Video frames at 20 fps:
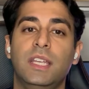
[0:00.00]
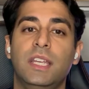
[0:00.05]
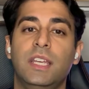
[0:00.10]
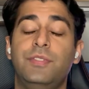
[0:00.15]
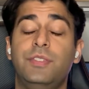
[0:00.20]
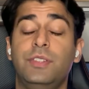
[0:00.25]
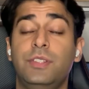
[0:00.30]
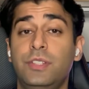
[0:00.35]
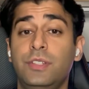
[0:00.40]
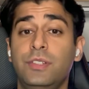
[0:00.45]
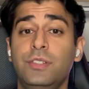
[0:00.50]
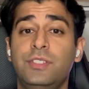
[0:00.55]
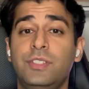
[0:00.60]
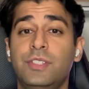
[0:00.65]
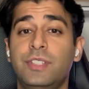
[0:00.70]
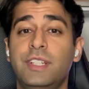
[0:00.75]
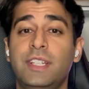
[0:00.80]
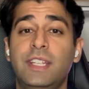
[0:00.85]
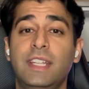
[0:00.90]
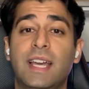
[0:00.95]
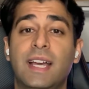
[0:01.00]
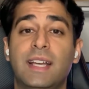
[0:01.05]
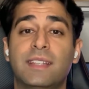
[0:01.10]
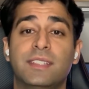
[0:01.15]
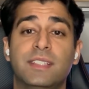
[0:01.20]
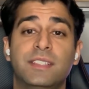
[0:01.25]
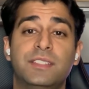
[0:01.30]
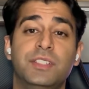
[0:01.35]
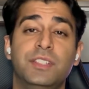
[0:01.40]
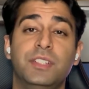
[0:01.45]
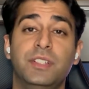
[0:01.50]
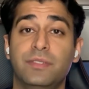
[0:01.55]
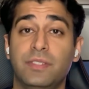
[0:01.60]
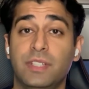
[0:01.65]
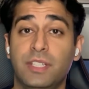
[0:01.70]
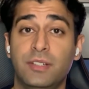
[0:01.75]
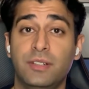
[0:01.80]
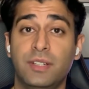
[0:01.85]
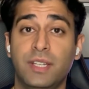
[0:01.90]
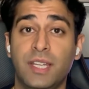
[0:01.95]
If you use Unity assets in your
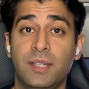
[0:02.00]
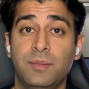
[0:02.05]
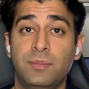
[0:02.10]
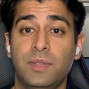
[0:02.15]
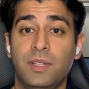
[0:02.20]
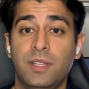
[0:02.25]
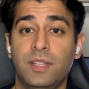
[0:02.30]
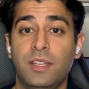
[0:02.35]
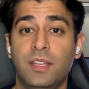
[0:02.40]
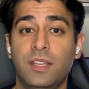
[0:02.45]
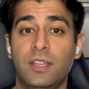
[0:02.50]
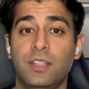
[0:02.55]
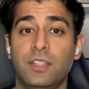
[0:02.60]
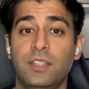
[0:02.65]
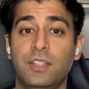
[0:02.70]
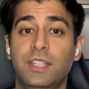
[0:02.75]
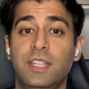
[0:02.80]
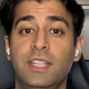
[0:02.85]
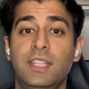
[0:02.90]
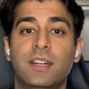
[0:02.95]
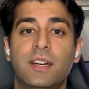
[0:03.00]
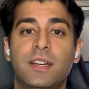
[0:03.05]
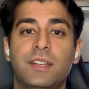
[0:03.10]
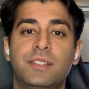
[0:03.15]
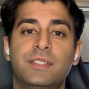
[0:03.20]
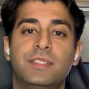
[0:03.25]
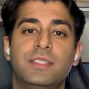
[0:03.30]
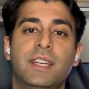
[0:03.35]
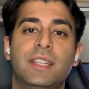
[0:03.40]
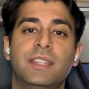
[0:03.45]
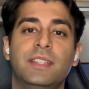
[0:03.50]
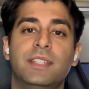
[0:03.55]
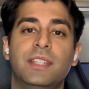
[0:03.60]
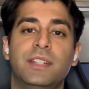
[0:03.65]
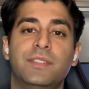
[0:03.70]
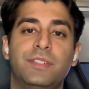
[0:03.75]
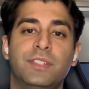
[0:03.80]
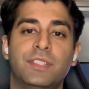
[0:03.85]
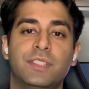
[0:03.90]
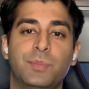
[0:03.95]
video game, you need to understand the
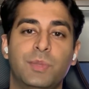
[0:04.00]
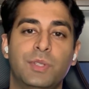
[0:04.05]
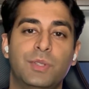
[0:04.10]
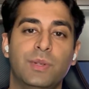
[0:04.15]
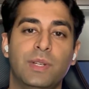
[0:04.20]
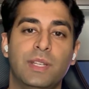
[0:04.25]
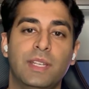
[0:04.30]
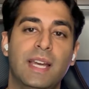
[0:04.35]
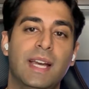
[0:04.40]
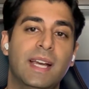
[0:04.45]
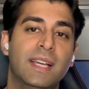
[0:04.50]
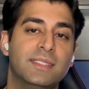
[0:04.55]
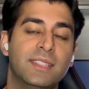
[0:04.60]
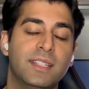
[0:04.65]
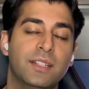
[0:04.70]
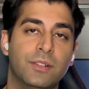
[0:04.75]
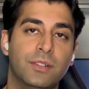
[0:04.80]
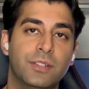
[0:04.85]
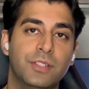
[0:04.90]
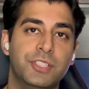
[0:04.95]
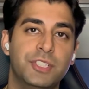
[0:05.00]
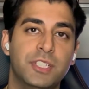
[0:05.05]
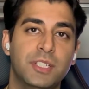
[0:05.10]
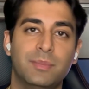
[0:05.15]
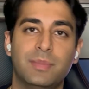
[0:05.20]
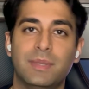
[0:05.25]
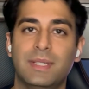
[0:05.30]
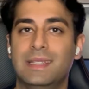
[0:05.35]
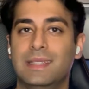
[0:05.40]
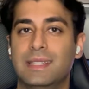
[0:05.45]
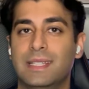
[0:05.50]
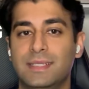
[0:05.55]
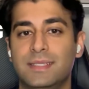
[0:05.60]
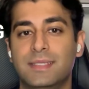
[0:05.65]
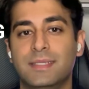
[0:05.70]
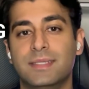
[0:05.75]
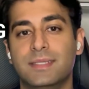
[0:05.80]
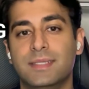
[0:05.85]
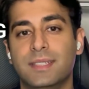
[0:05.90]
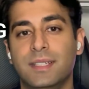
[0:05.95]
difference between asset ownership and
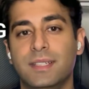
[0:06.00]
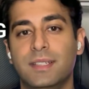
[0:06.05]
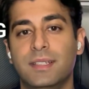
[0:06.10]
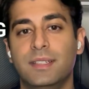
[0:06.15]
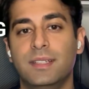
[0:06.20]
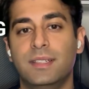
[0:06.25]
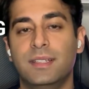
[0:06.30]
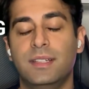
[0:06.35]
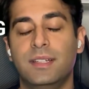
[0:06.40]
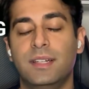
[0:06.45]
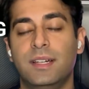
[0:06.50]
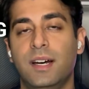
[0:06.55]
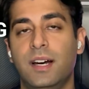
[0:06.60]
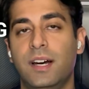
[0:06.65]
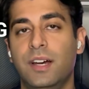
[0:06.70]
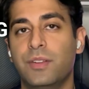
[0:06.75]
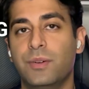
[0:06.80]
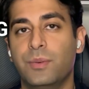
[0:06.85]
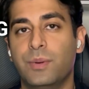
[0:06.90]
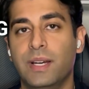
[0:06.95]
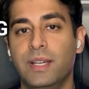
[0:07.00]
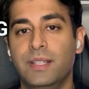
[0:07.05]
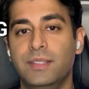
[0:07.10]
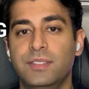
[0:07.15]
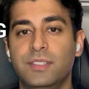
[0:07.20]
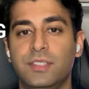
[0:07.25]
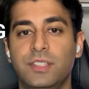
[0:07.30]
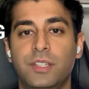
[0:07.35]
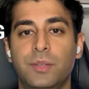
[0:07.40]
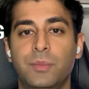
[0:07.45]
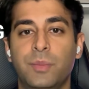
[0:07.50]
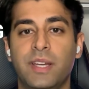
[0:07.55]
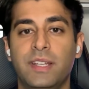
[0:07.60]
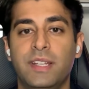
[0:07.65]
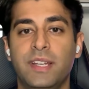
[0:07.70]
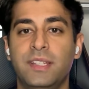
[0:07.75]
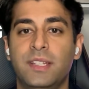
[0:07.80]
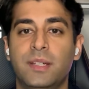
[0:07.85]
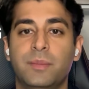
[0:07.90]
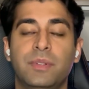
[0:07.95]
licensing. Otherwise, you might
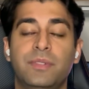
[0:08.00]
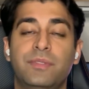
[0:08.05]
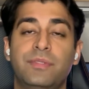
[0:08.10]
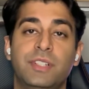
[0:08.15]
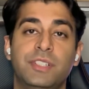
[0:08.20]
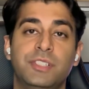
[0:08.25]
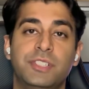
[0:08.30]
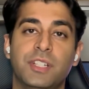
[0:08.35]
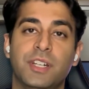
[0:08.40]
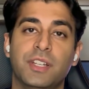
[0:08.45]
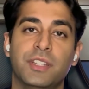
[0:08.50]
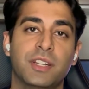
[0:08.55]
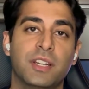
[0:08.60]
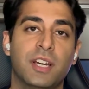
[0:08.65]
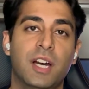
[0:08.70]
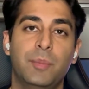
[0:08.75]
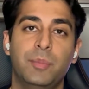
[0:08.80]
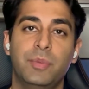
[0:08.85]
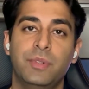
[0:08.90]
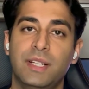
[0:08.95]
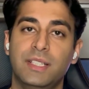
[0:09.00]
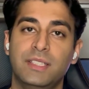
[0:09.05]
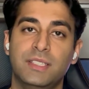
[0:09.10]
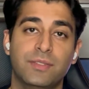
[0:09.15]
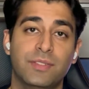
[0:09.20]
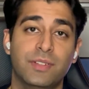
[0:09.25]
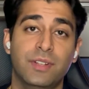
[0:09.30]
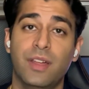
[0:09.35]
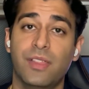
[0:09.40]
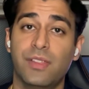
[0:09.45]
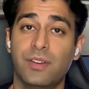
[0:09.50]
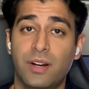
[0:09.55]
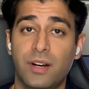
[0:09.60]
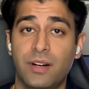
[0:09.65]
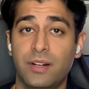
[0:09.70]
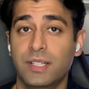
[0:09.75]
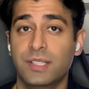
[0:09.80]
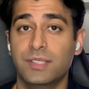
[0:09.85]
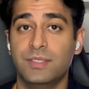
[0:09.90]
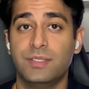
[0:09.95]
end up infringing on the copyrights of another
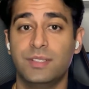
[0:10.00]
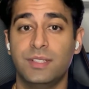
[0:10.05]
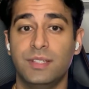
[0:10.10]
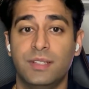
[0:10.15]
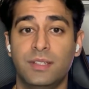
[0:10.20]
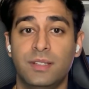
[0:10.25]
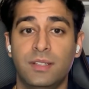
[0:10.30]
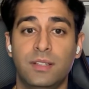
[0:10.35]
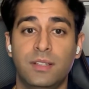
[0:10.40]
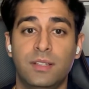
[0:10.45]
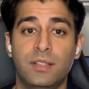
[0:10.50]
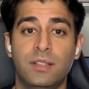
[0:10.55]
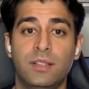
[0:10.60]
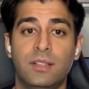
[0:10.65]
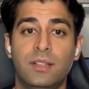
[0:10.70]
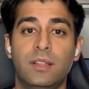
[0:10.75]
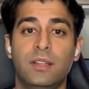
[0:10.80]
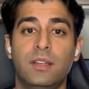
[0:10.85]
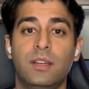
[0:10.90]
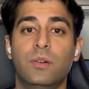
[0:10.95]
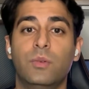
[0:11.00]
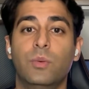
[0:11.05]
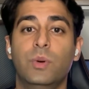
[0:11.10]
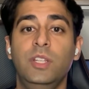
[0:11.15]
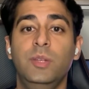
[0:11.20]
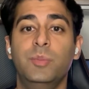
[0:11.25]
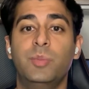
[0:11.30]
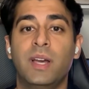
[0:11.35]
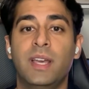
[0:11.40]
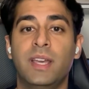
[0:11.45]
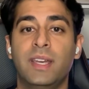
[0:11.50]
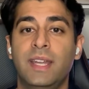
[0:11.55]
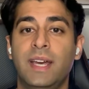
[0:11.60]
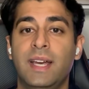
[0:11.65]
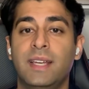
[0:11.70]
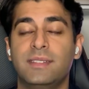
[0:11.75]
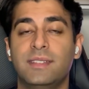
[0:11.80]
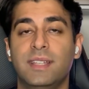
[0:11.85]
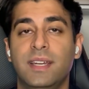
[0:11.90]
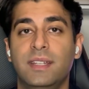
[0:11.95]
artist. When you buy an
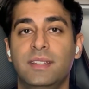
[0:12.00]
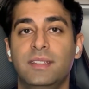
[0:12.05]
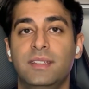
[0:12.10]
asset